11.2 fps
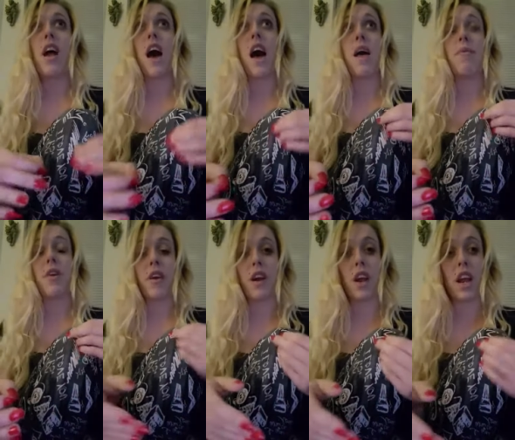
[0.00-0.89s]
Um,
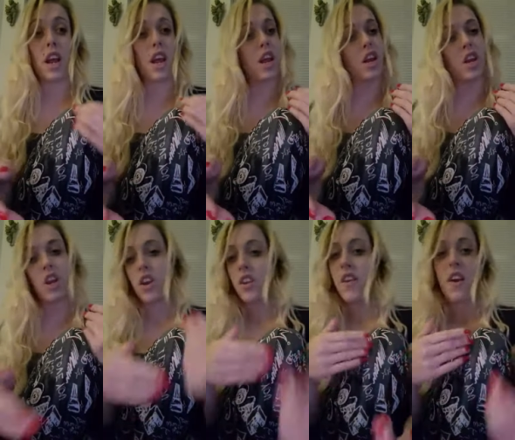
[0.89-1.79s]
they're and
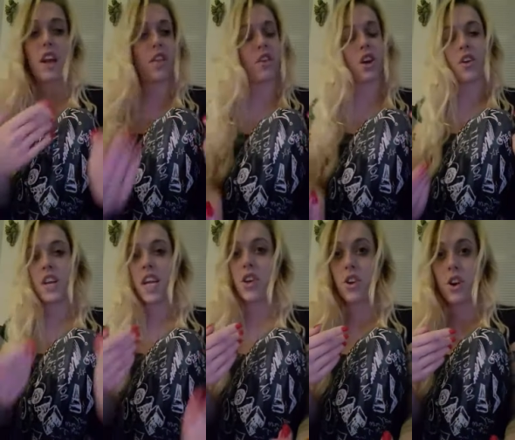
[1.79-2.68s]
you, they're either your
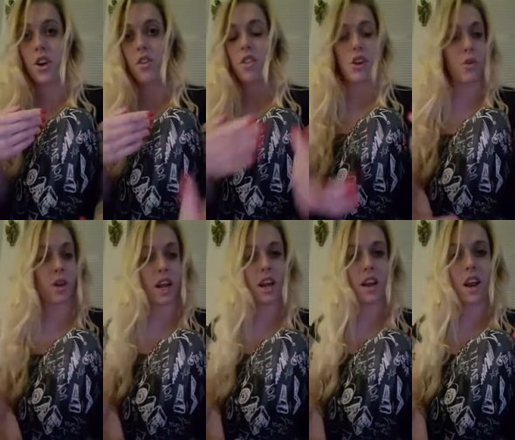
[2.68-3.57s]
teacher,
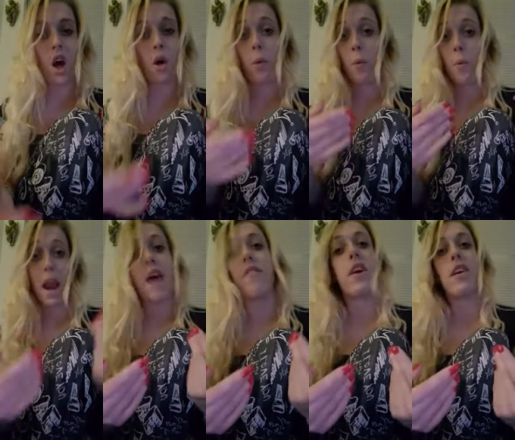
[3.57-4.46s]
student,
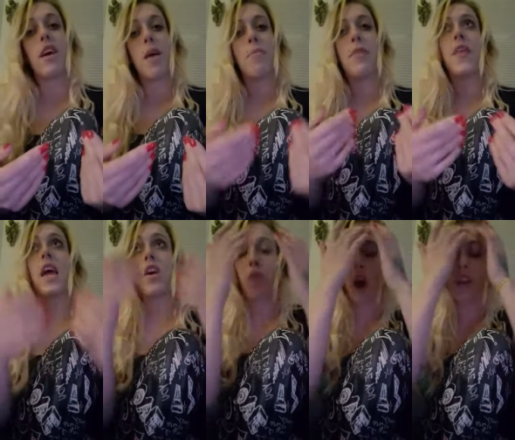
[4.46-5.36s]
whatever, but they
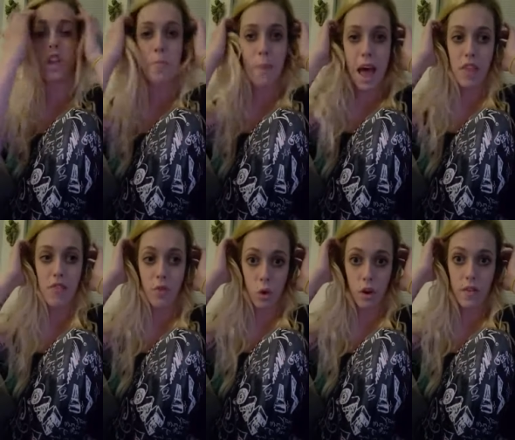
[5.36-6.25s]
cross your path
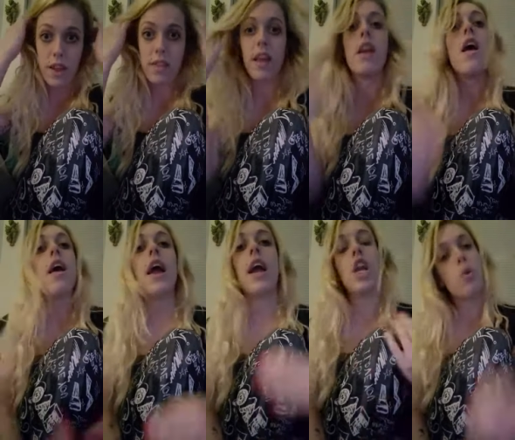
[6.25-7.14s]
for a reason,
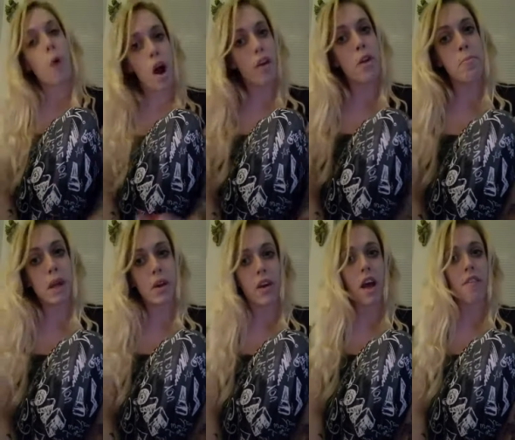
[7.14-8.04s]
and you are a
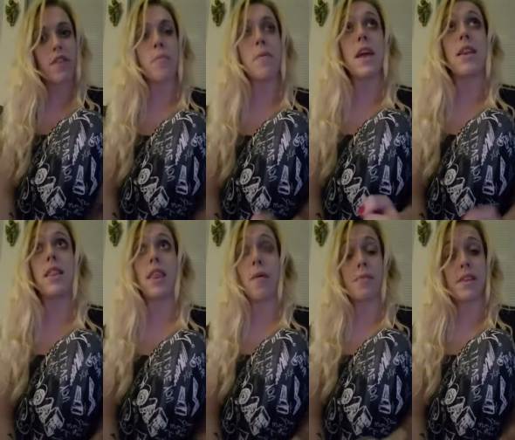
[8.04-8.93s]
mirror of them in
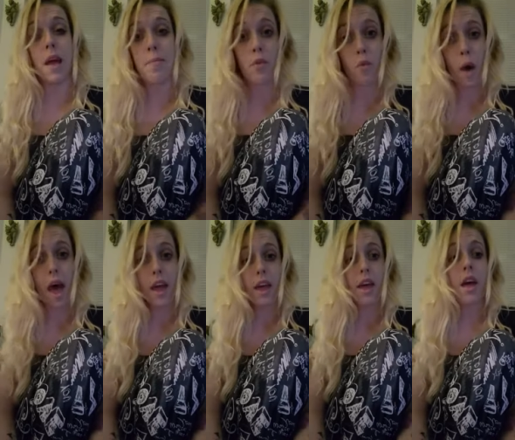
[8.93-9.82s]
some type of
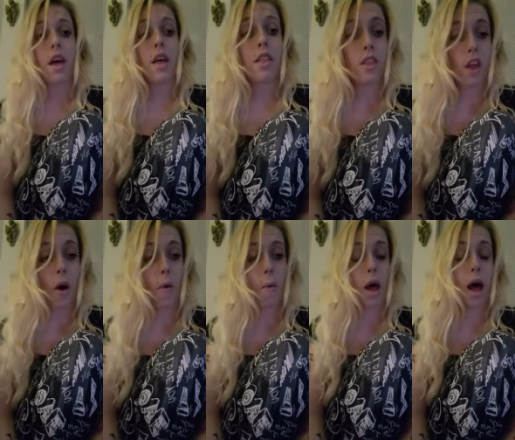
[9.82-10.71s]
way.
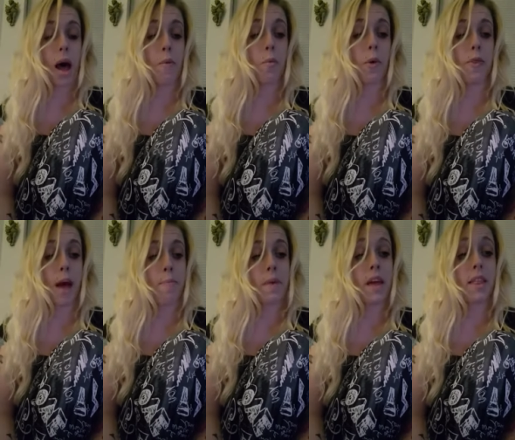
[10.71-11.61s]
So, um, with
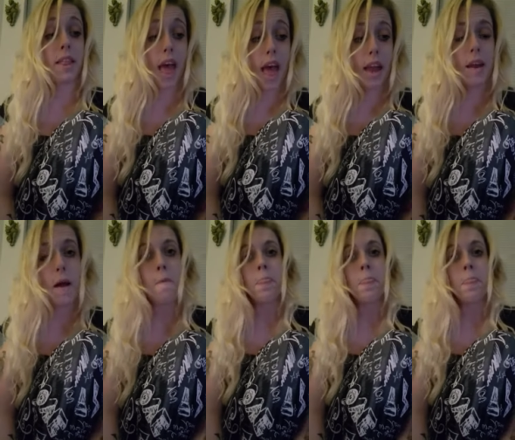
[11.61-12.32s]
that being said,